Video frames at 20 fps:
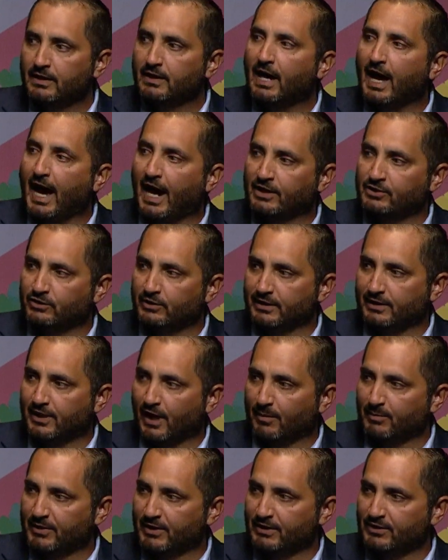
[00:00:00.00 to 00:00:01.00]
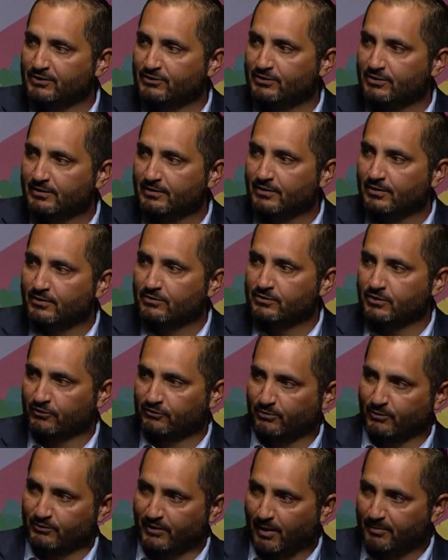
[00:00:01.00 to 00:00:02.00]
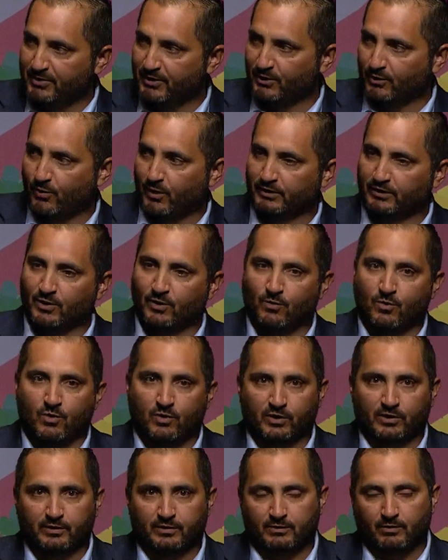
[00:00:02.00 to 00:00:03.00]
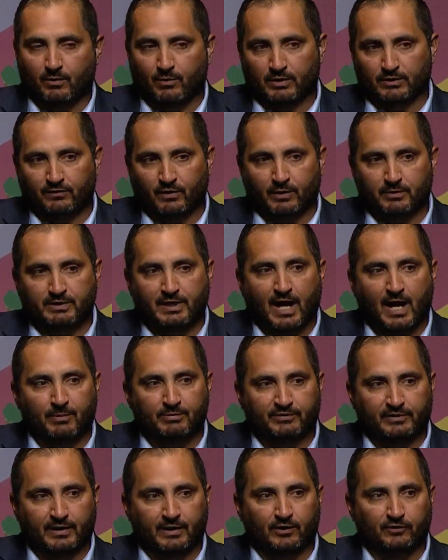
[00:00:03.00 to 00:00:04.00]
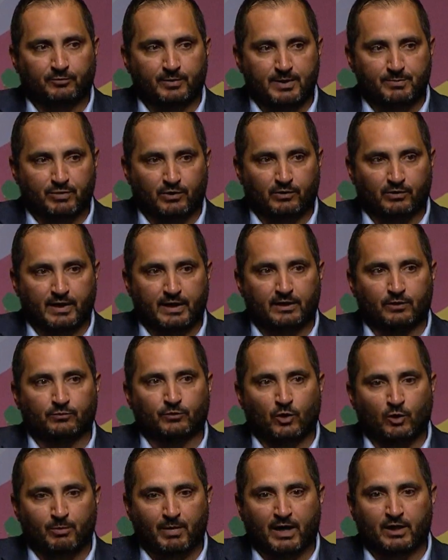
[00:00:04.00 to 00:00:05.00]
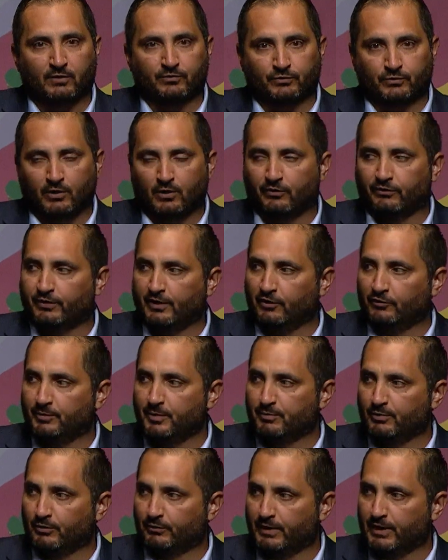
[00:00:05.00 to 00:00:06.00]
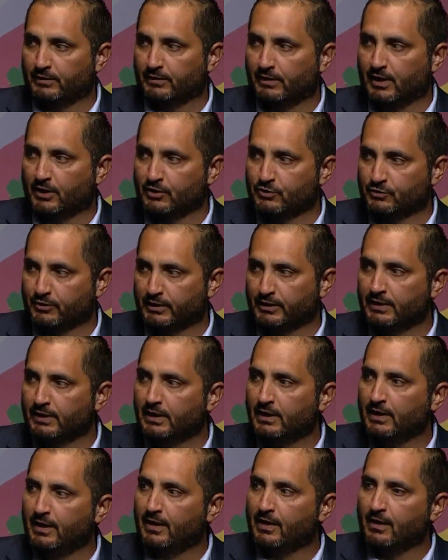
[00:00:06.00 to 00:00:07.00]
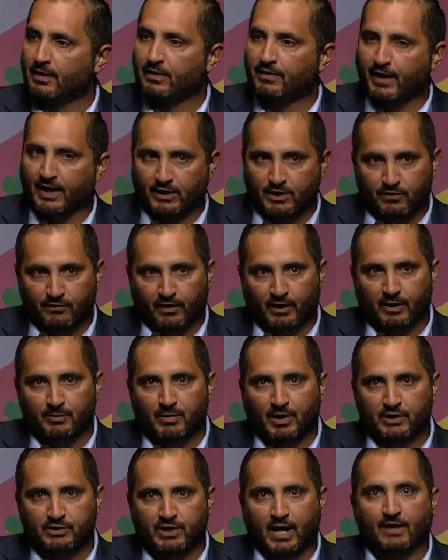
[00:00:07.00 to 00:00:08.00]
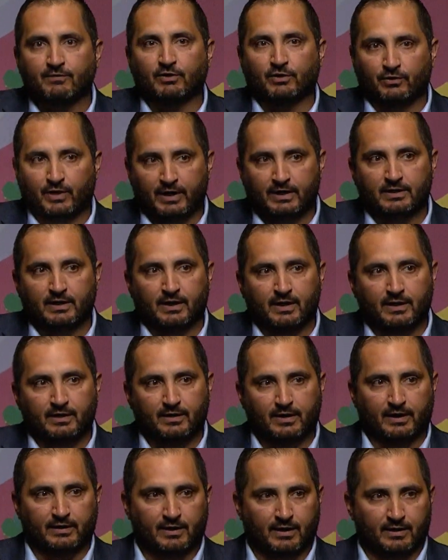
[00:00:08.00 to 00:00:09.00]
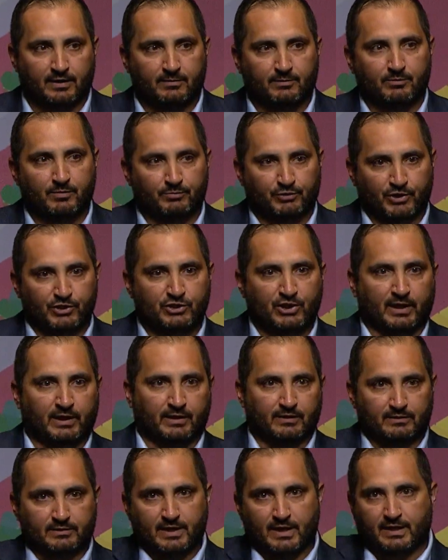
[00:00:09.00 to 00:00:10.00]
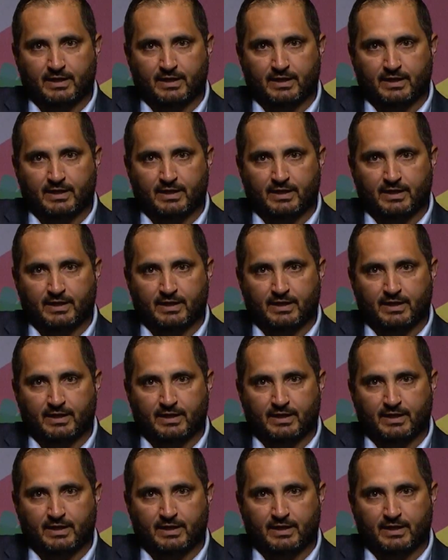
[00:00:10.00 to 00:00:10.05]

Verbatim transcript: Ashley Cummings just was up here, won an award, one of our top salespeople and a role model for all salespeople around the country. Thank you very much. Have a great night and appreciate it. Take